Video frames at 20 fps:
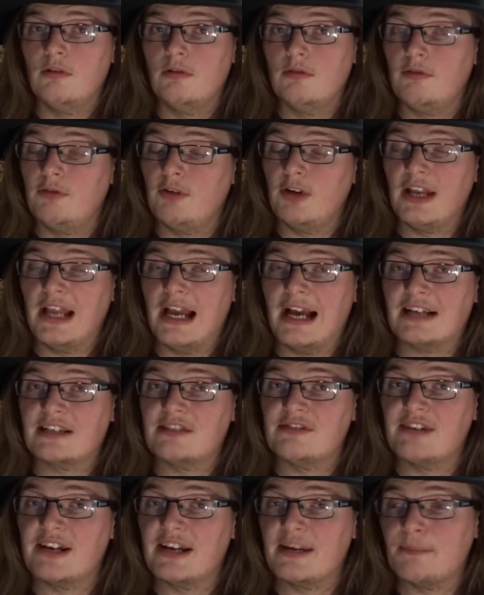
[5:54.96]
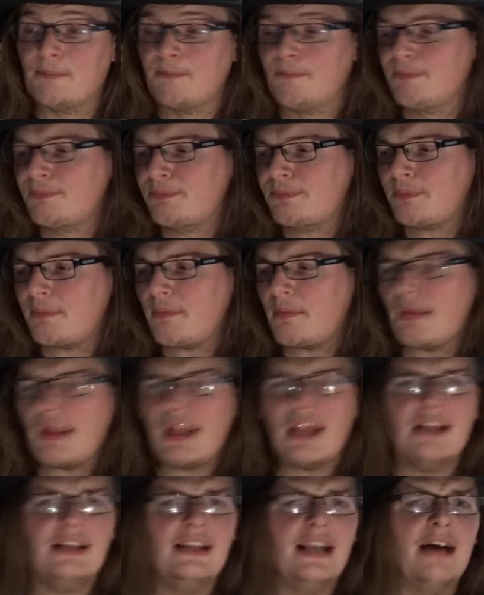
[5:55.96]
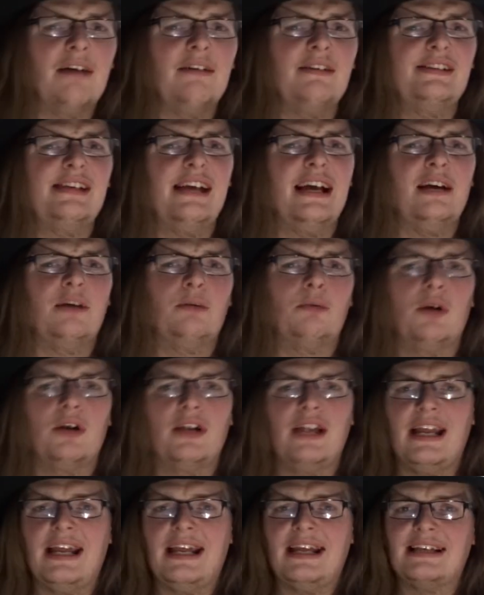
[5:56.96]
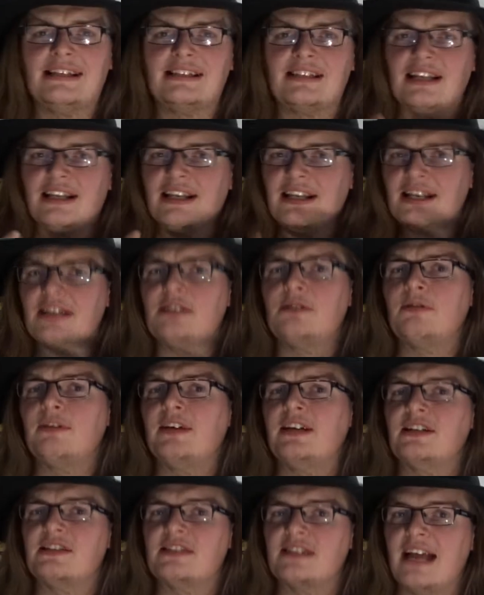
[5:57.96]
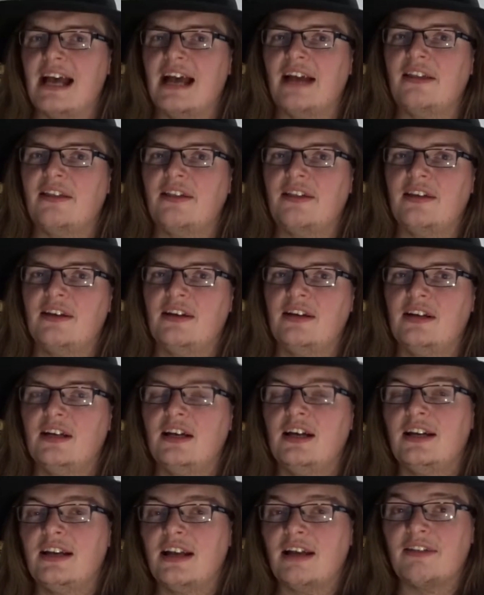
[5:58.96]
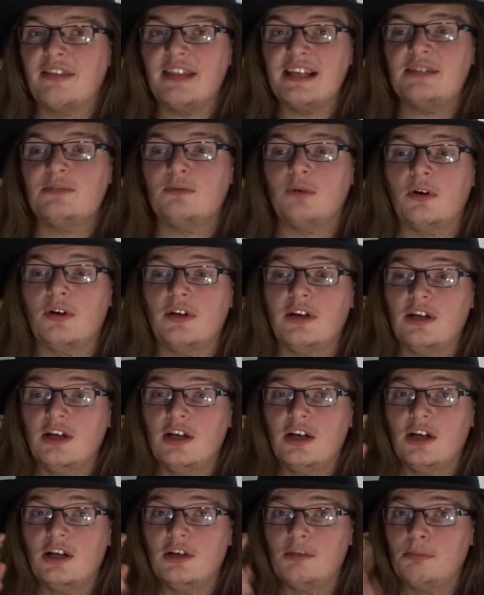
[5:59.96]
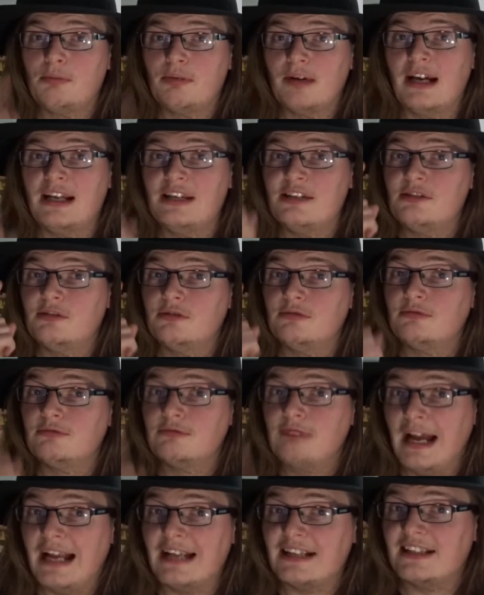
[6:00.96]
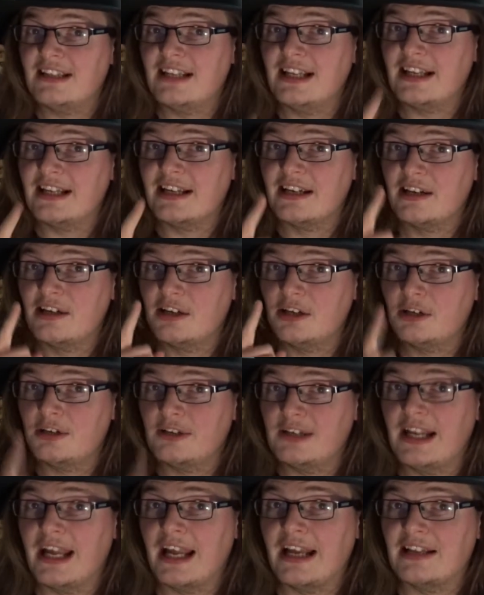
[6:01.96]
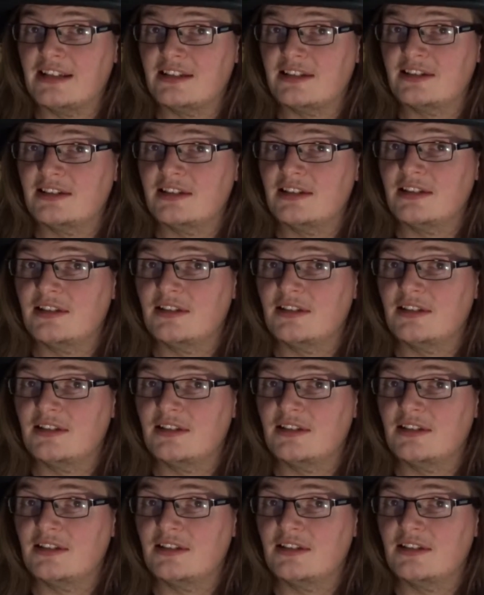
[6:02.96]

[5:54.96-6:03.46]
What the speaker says: fully activate. Now the second one is Littlefinger's death. Now this one, Bran directly creates.